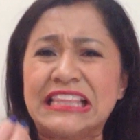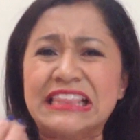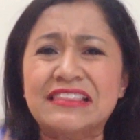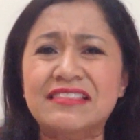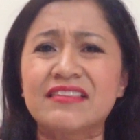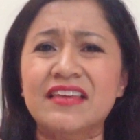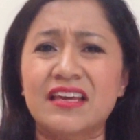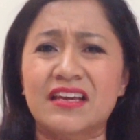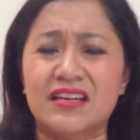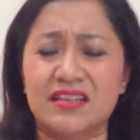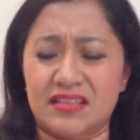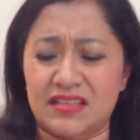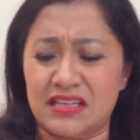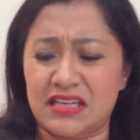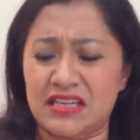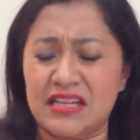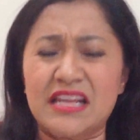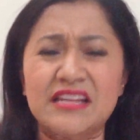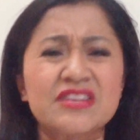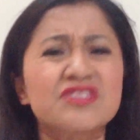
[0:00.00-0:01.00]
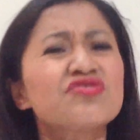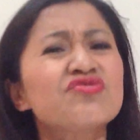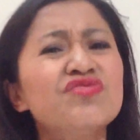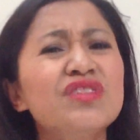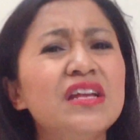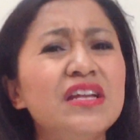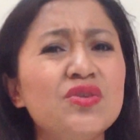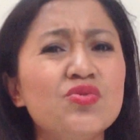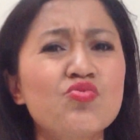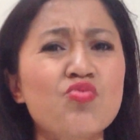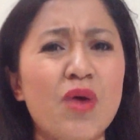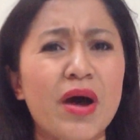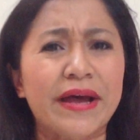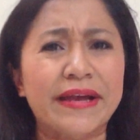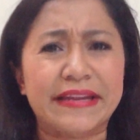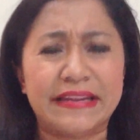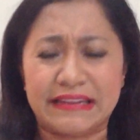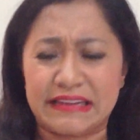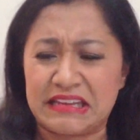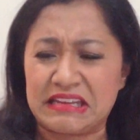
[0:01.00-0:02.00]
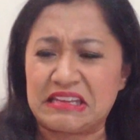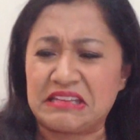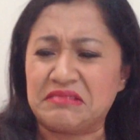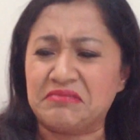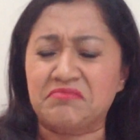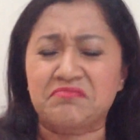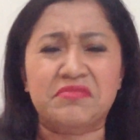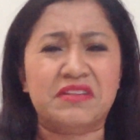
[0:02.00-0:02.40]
thick and it's really white and it